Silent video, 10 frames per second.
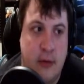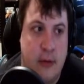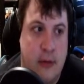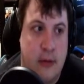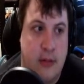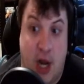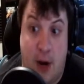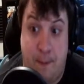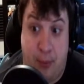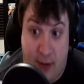You're
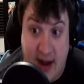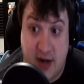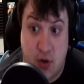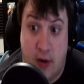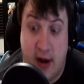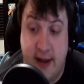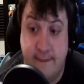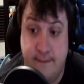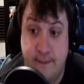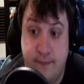raising predatory. Gambling addicts
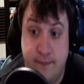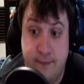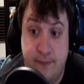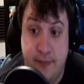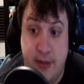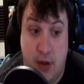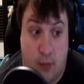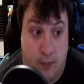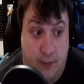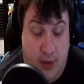at that point.
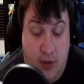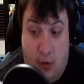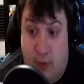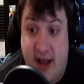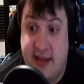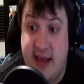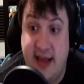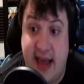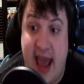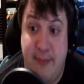You're raising
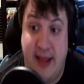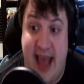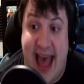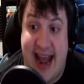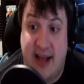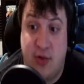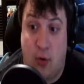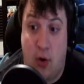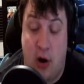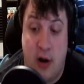gambling addicts,
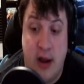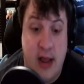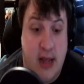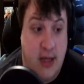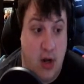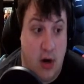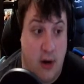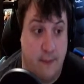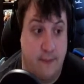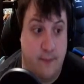or you're
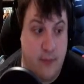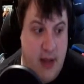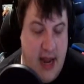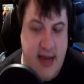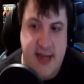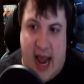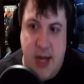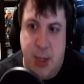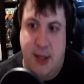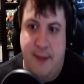
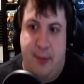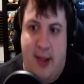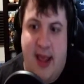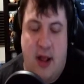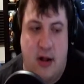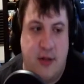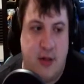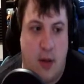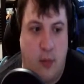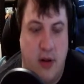intentionally playing on
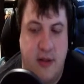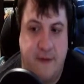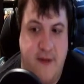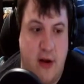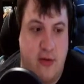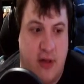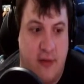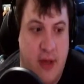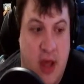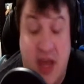someone's fears of,
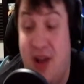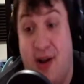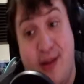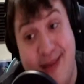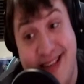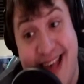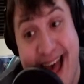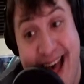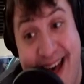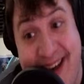you're gonna miss
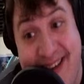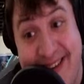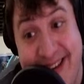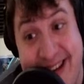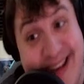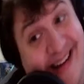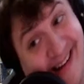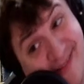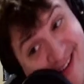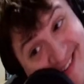out. You're
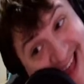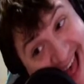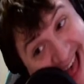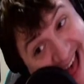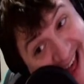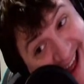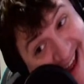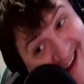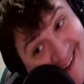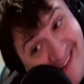gonna miss
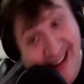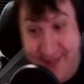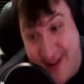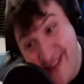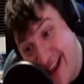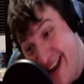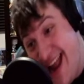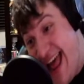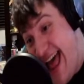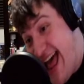out. If you don't get it
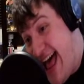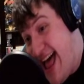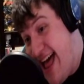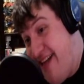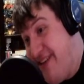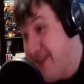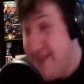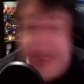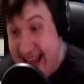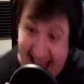now, you're gonna
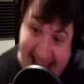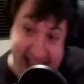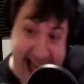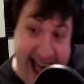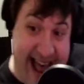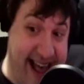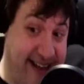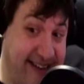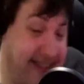miss out.